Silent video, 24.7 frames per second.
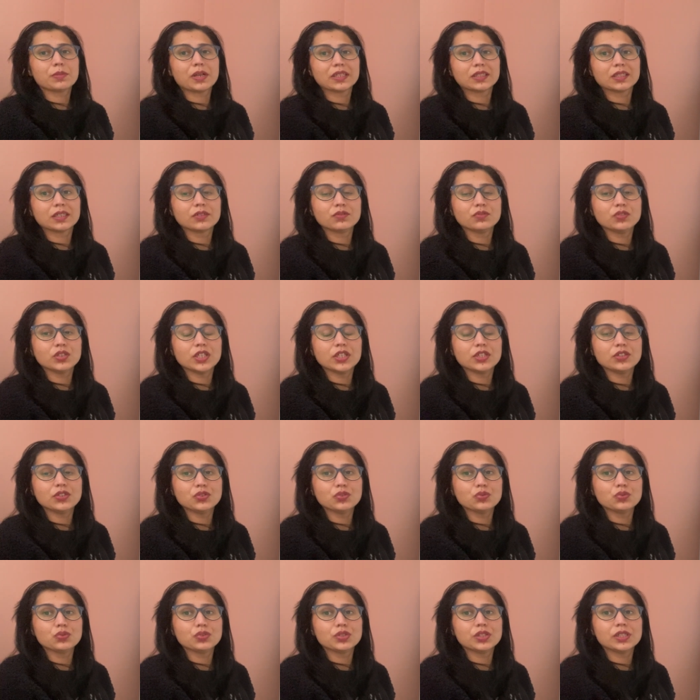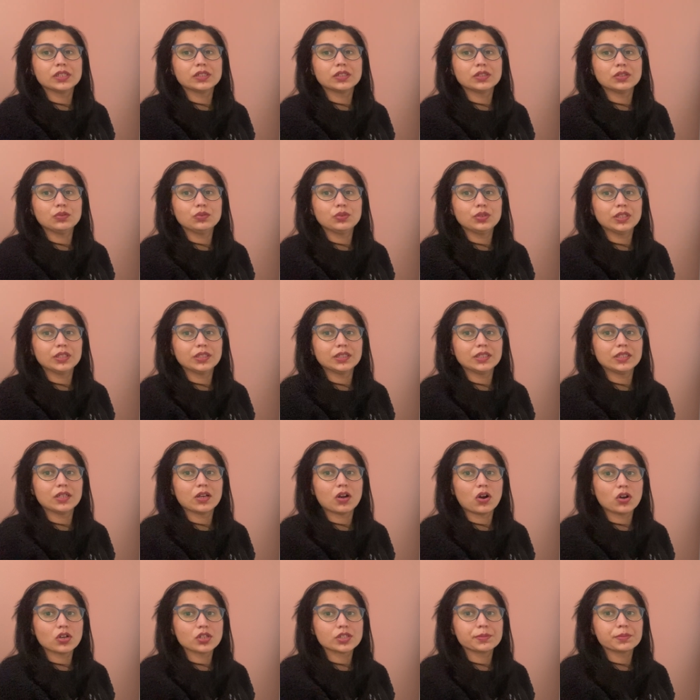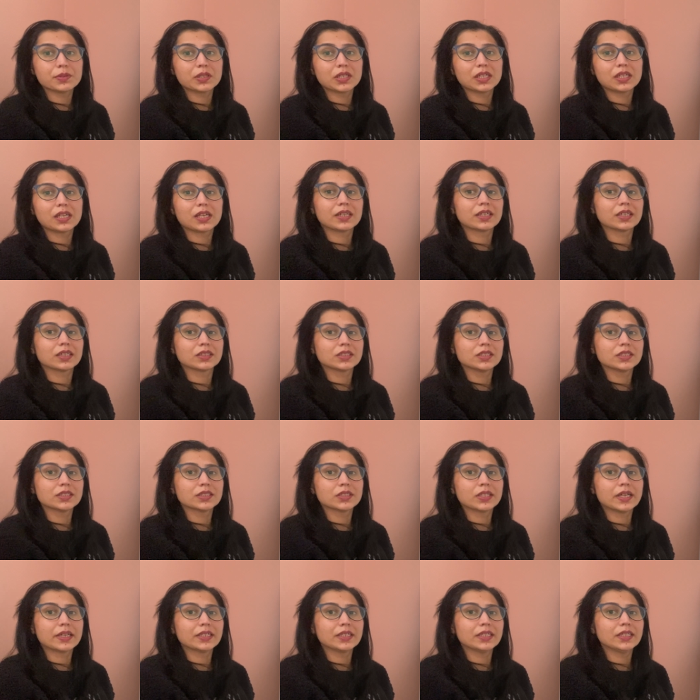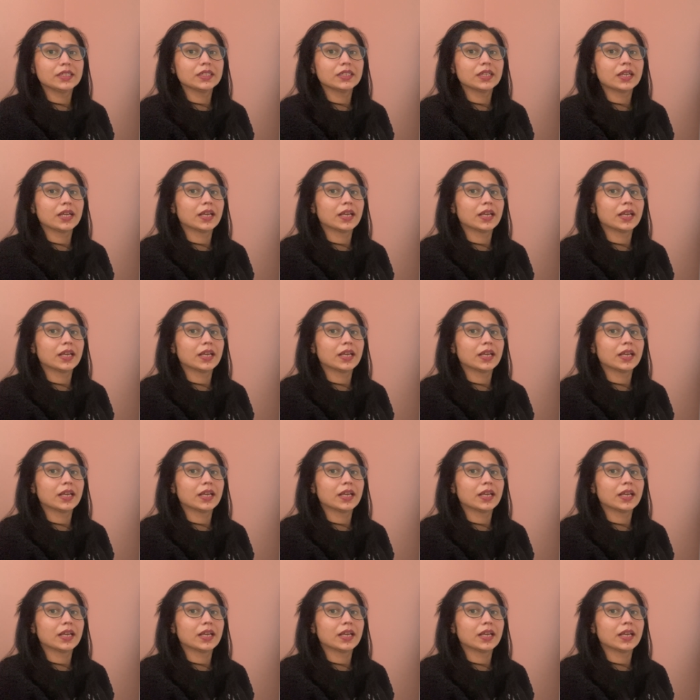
method we are using during the hospital and other setting.